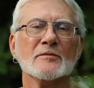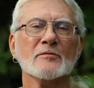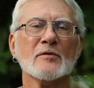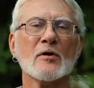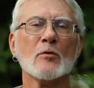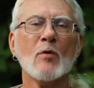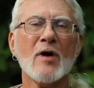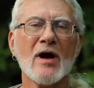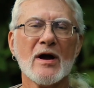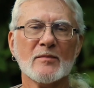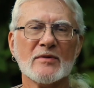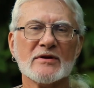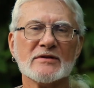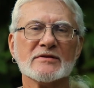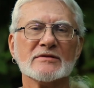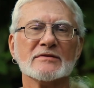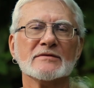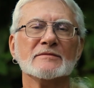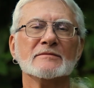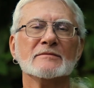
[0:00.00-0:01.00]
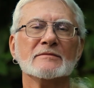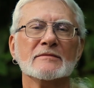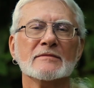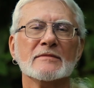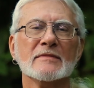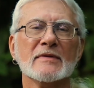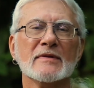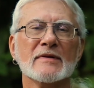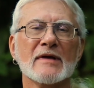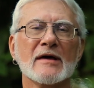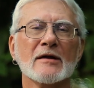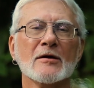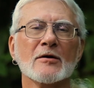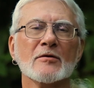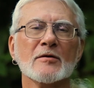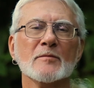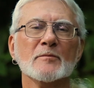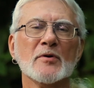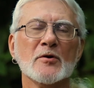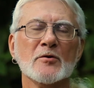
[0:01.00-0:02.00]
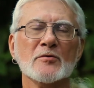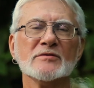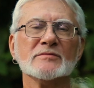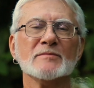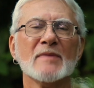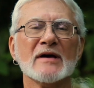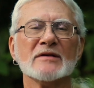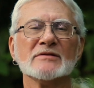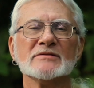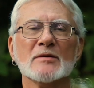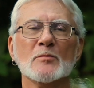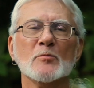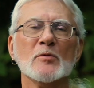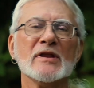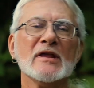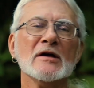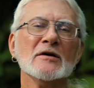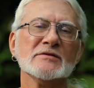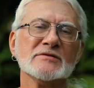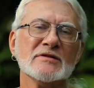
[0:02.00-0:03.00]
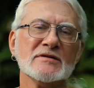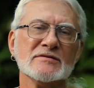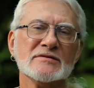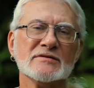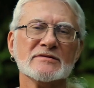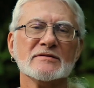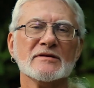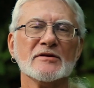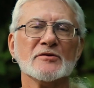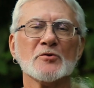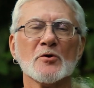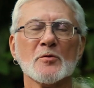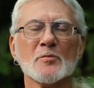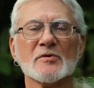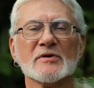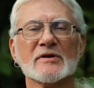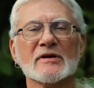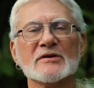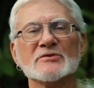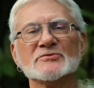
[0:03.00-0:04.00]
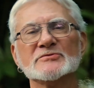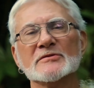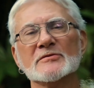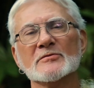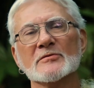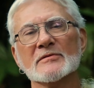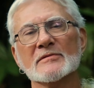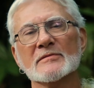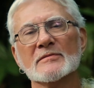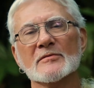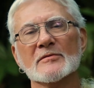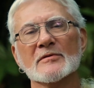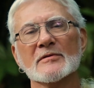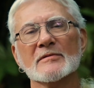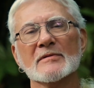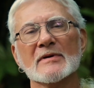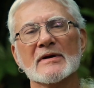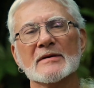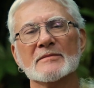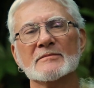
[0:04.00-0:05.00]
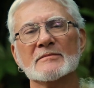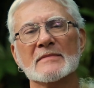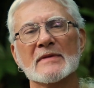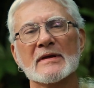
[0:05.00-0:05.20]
requirements that are imposed by someone else's interpretation or